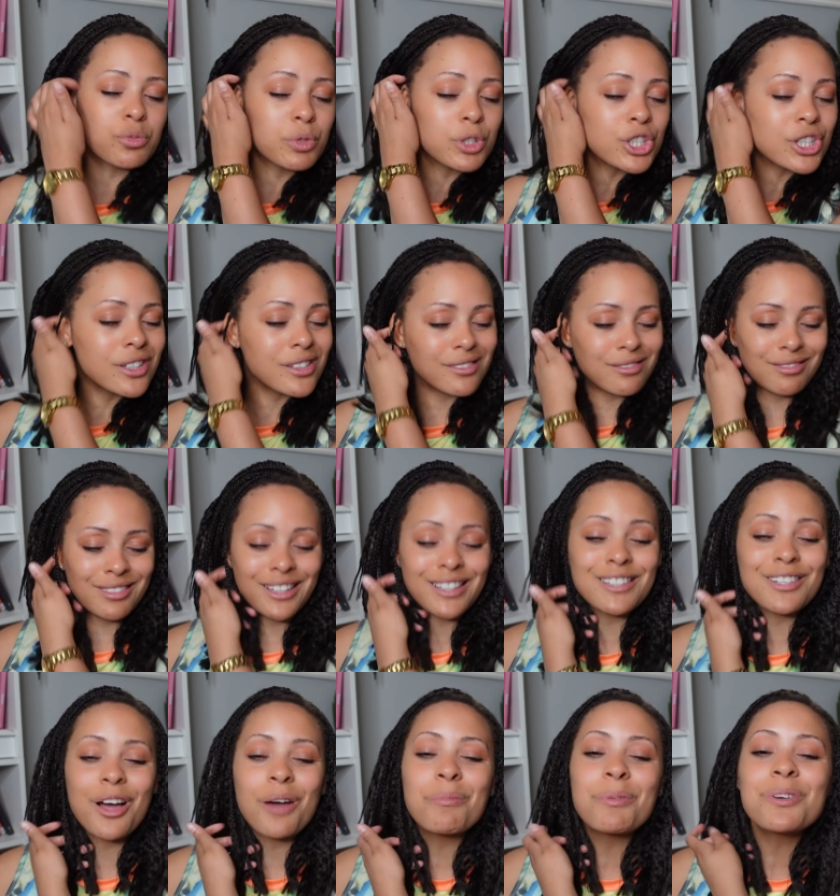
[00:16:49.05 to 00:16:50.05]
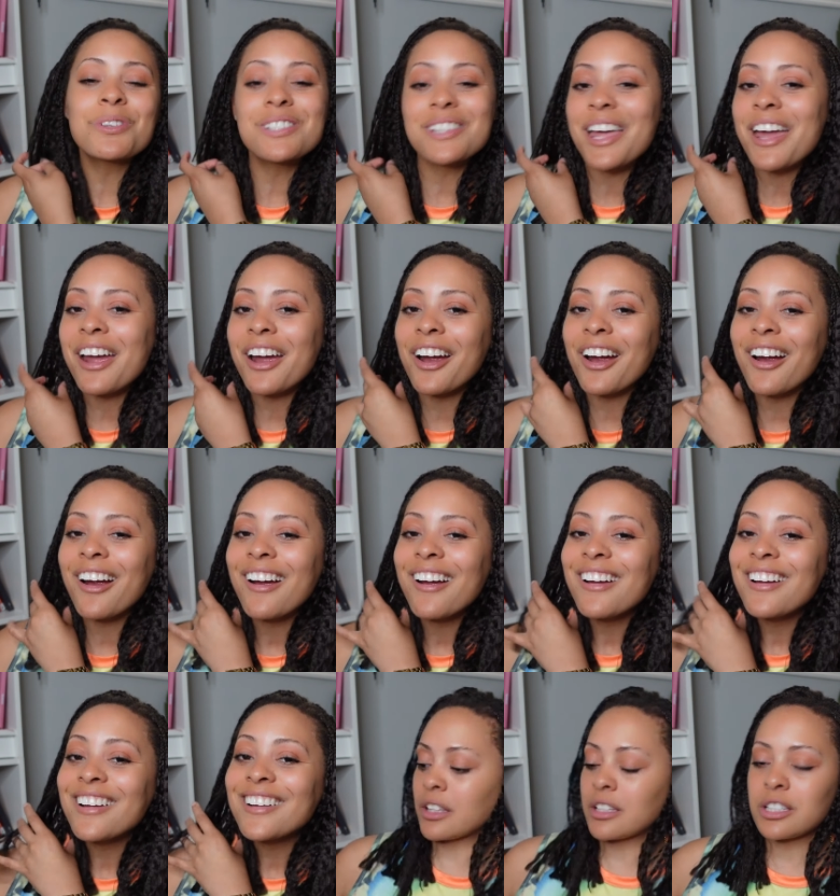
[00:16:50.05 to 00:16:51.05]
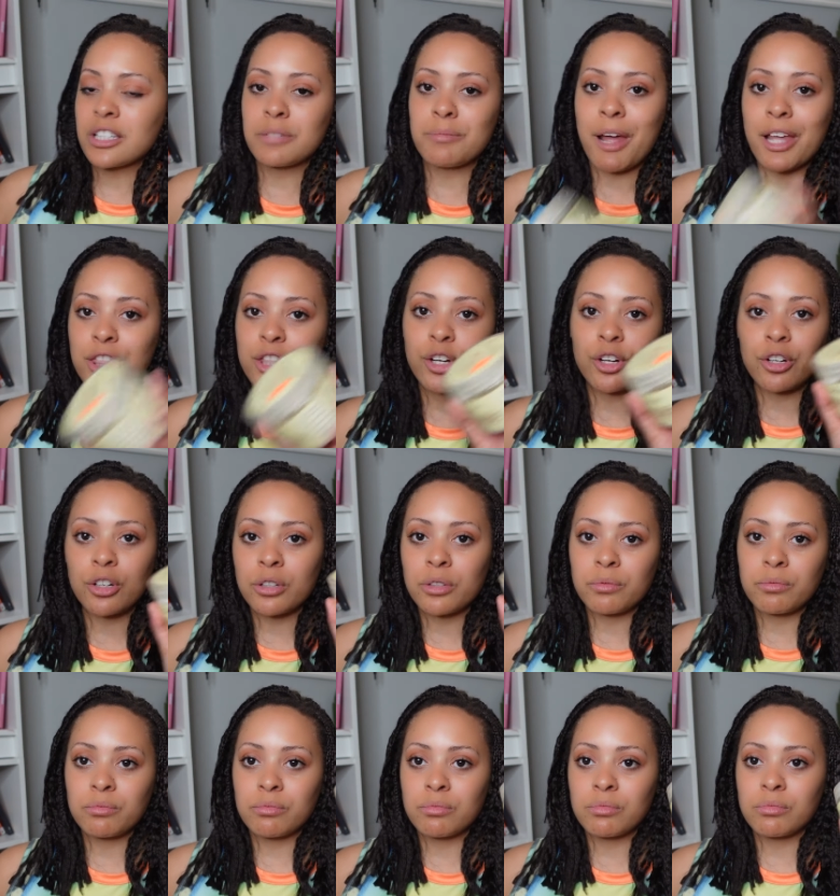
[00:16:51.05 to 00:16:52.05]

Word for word: which is almost there. This is my third